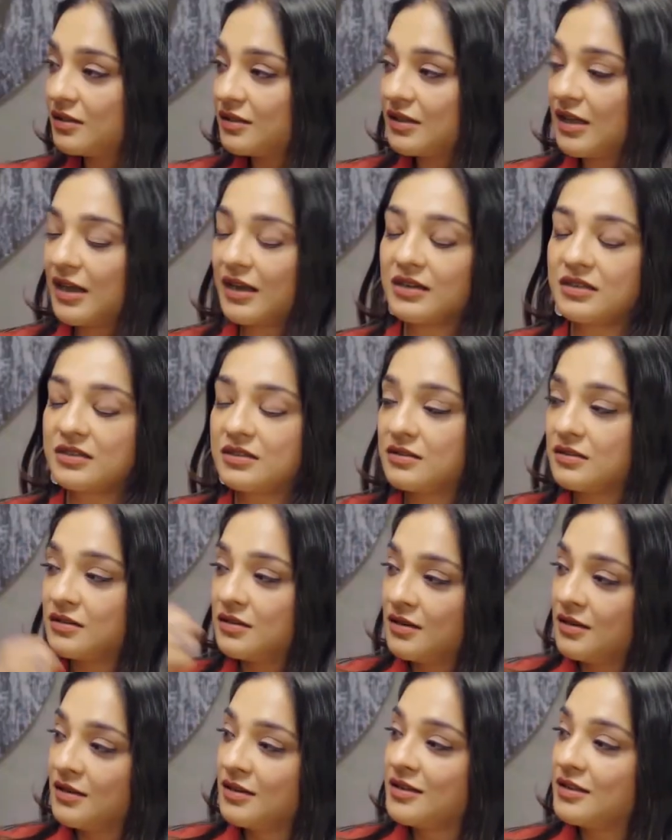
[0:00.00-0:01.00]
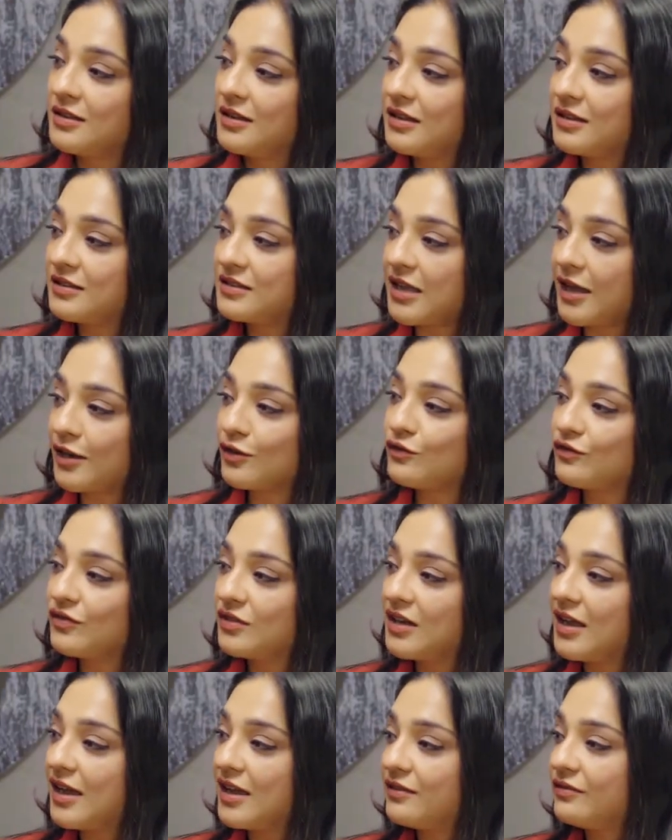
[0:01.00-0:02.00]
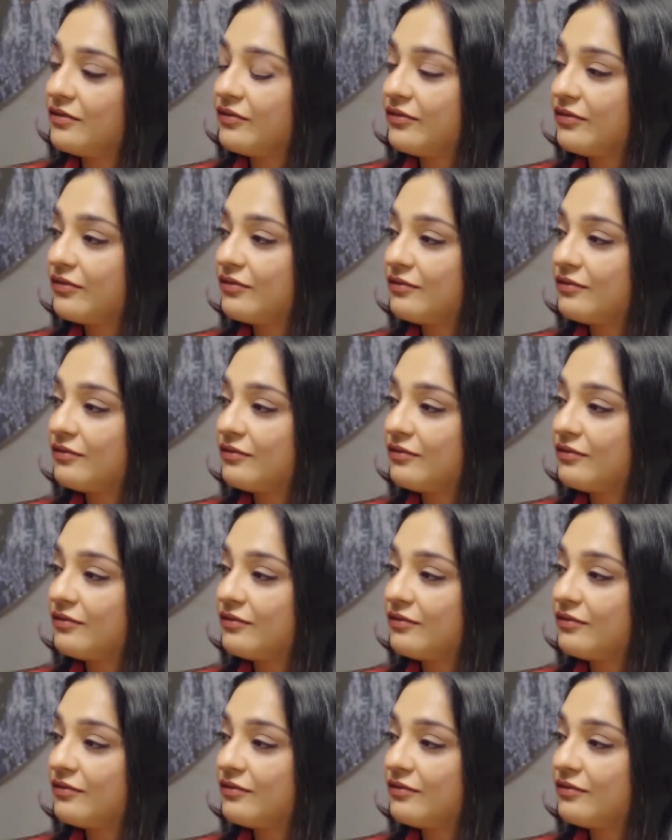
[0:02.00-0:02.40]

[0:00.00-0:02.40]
in that side of the life?